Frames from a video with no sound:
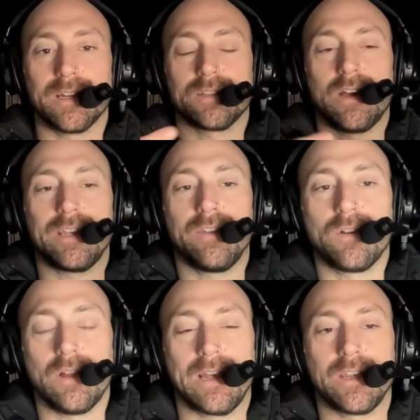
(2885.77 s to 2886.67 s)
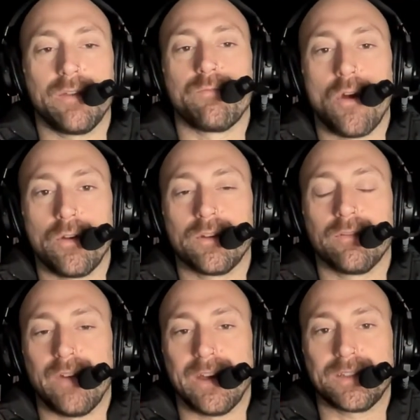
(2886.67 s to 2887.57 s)
It's like you've got like your rogue
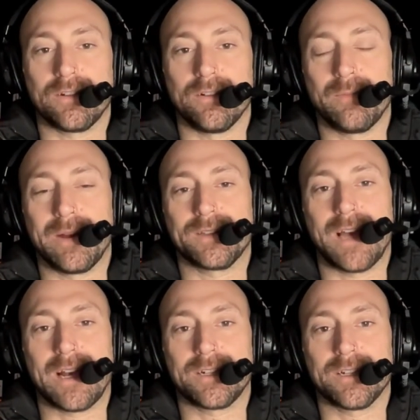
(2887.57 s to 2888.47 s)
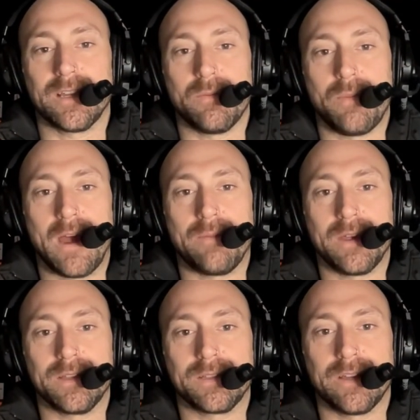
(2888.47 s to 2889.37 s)
vest on, but it's actually your
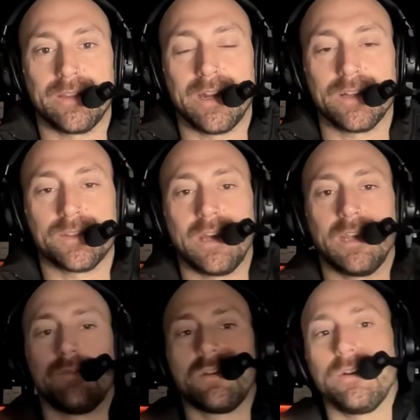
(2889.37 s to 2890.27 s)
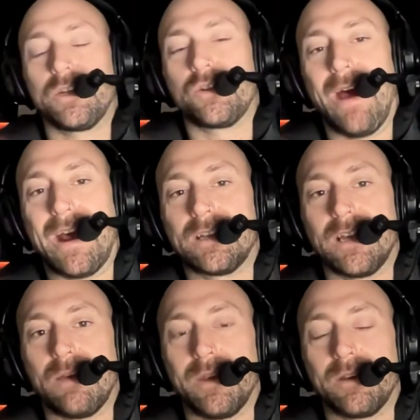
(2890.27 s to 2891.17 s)
babies. And then it's like you've got your track
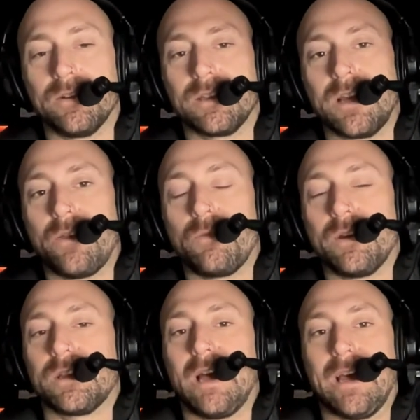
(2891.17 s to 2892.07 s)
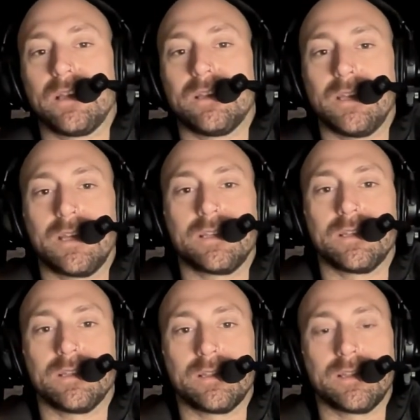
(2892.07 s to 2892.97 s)
team, because the other ones are like six
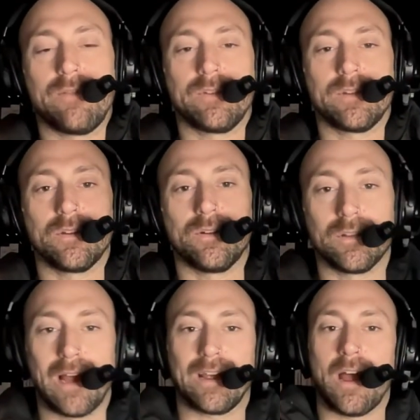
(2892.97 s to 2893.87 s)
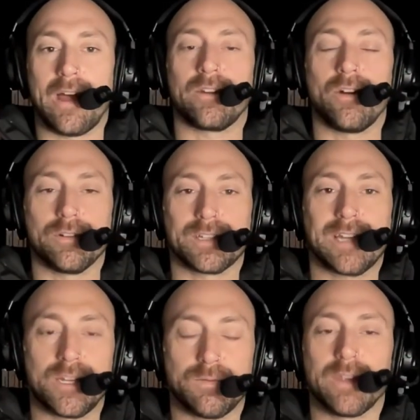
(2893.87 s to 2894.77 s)
and seven, or like at an older
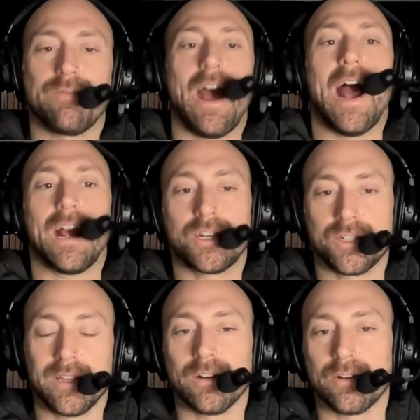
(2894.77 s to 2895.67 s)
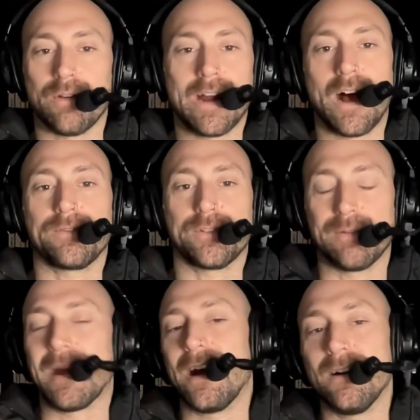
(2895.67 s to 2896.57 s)
stage where you've actually got to run after them
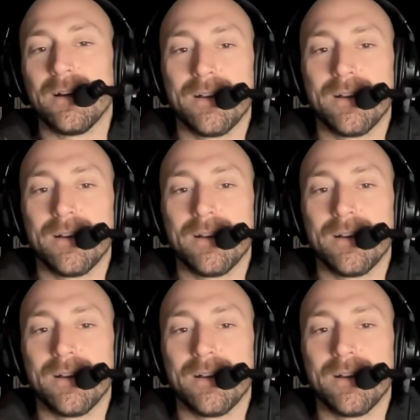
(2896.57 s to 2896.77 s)
now.